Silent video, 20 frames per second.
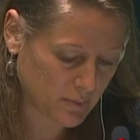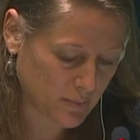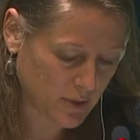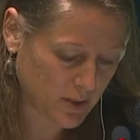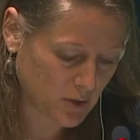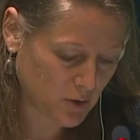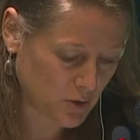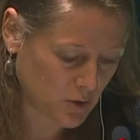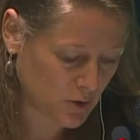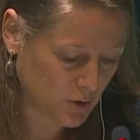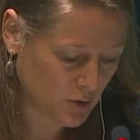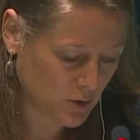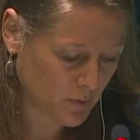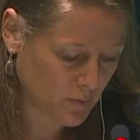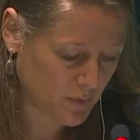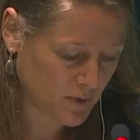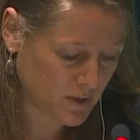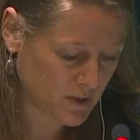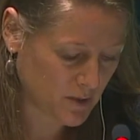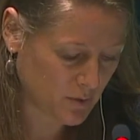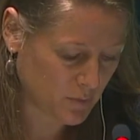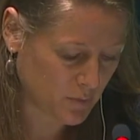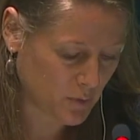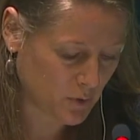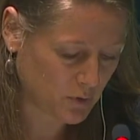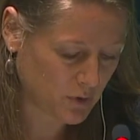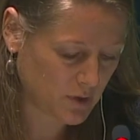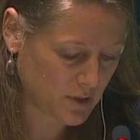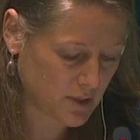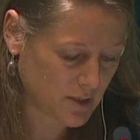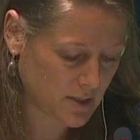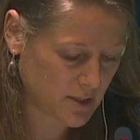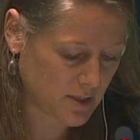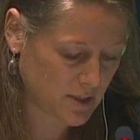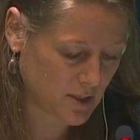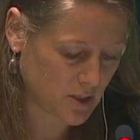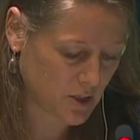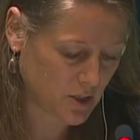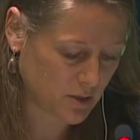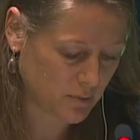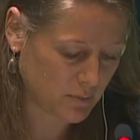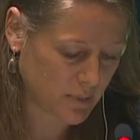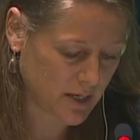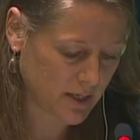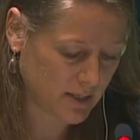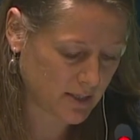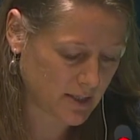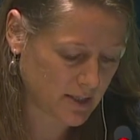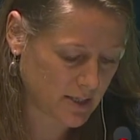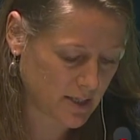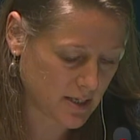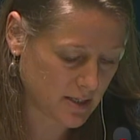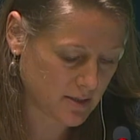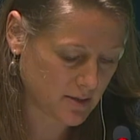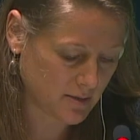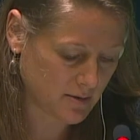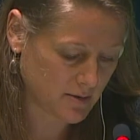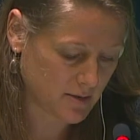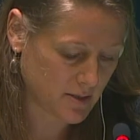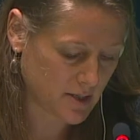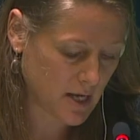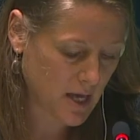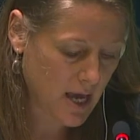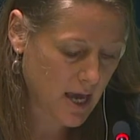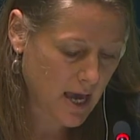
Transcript: but to adopt this important decision by consensus